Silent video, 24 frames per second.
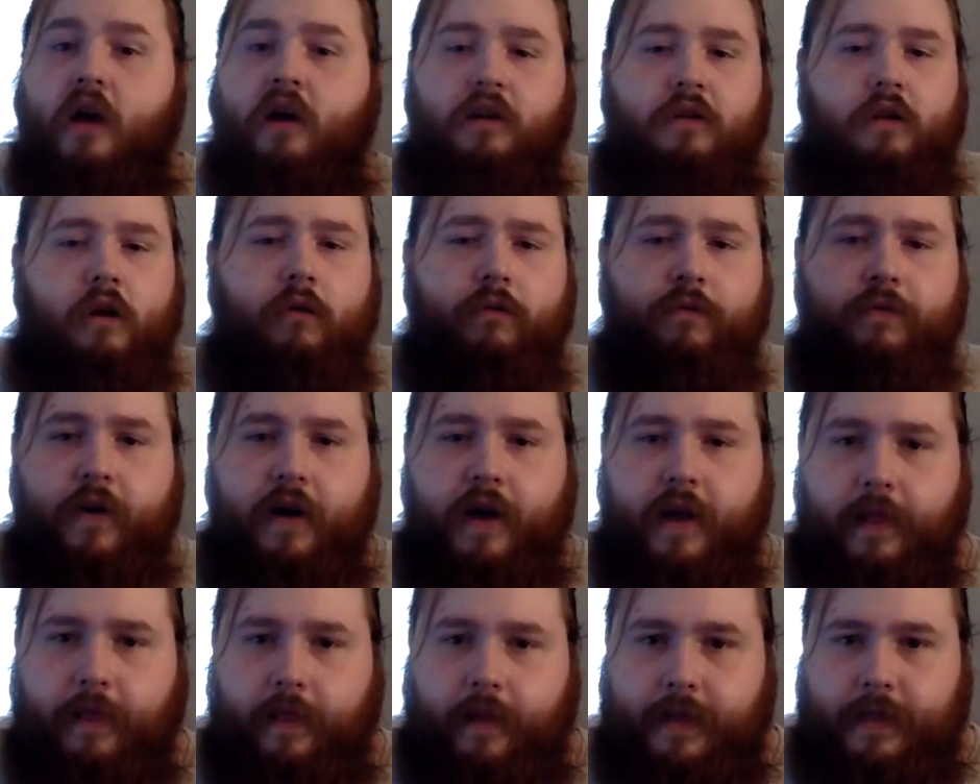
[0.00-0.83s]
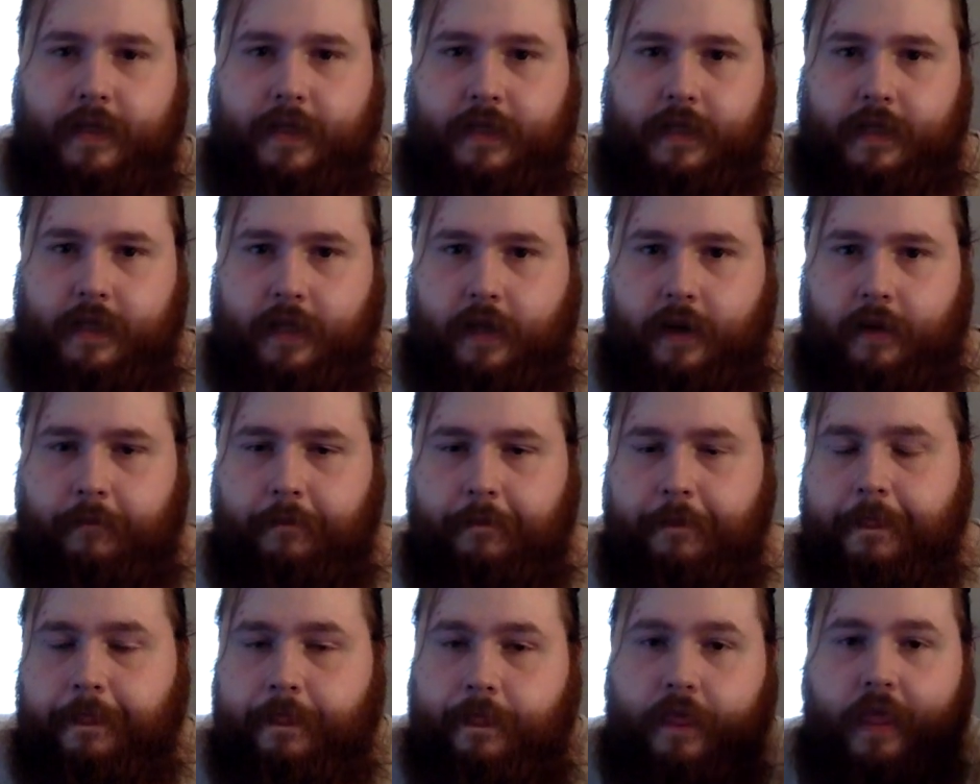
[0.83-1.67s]
don't fucking listen to them.
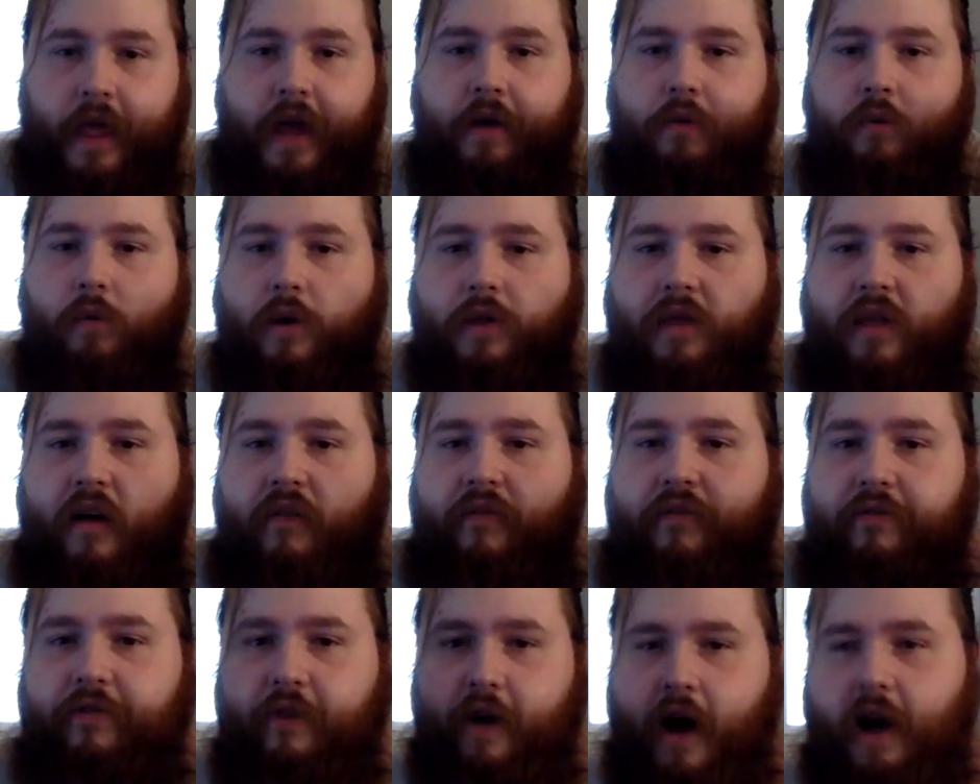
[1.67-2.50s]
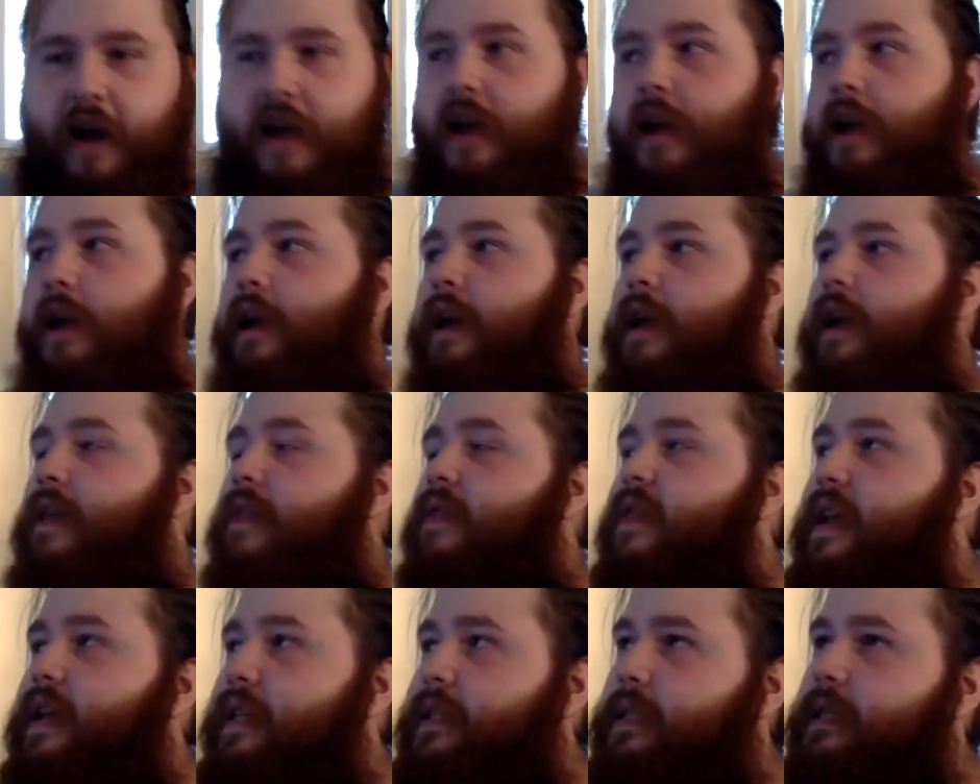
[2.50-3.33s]
Like, what the fuck?
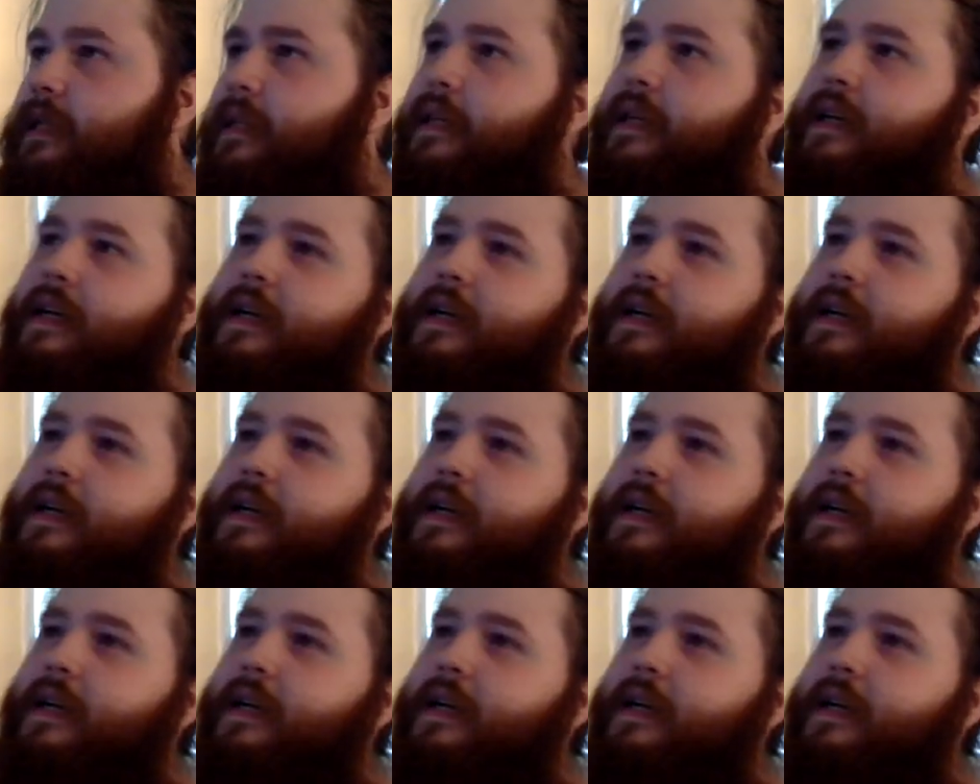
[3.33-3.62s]
There's